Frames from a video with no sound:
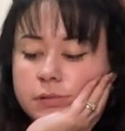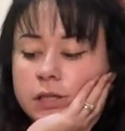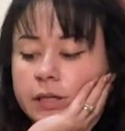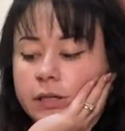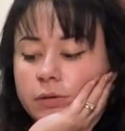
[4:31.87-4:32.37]

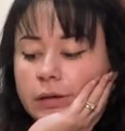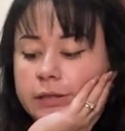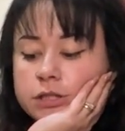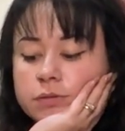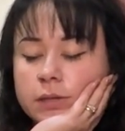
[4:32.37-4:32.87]
And I know I'm
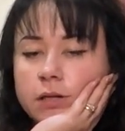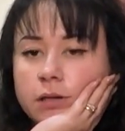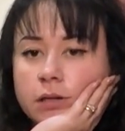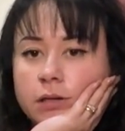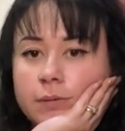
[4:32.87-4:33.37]
just going
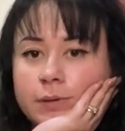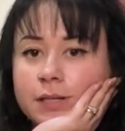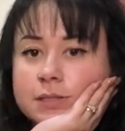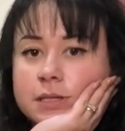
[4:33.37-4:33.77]
on and on because